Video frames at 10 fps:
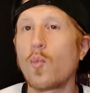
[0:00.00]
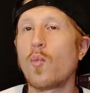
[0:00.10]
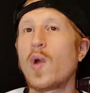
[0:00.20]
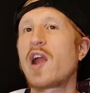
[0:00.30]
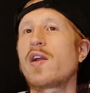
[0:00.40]

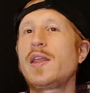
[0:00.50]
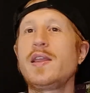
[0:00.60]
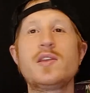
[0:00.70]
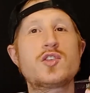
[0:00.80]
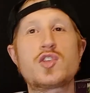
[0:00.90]
where
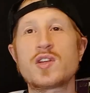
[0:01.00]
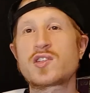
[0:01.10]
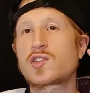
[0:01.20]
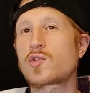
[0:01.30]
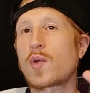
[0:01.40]
he's
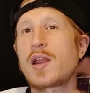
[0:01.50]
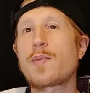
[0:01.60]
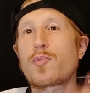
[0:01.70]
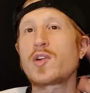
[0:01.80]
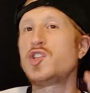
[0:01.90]
just straight
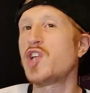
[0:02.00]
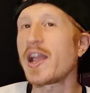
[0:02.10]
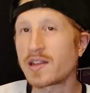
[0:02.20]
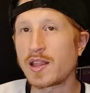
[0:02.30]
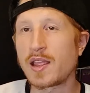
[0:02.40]
up
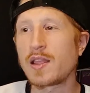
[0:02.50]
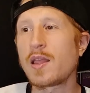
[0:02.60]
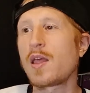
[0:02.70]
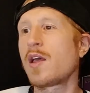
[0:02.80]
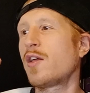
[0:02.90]
rejecting